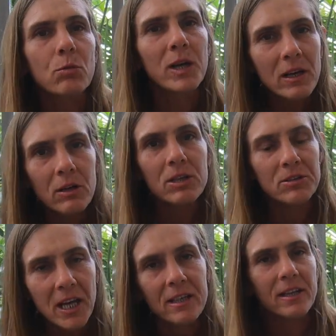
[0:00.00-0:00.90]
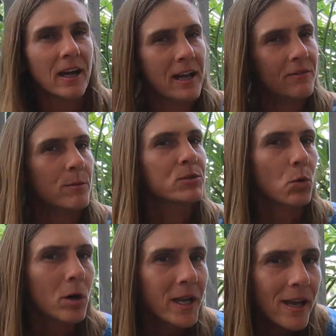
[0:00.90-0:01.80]
wheel, you tend to kind of
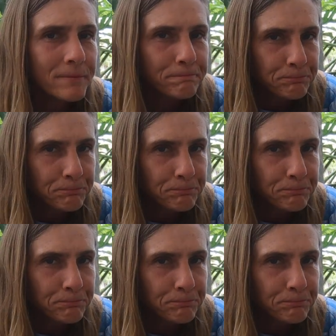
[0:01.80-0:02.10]
absorb it.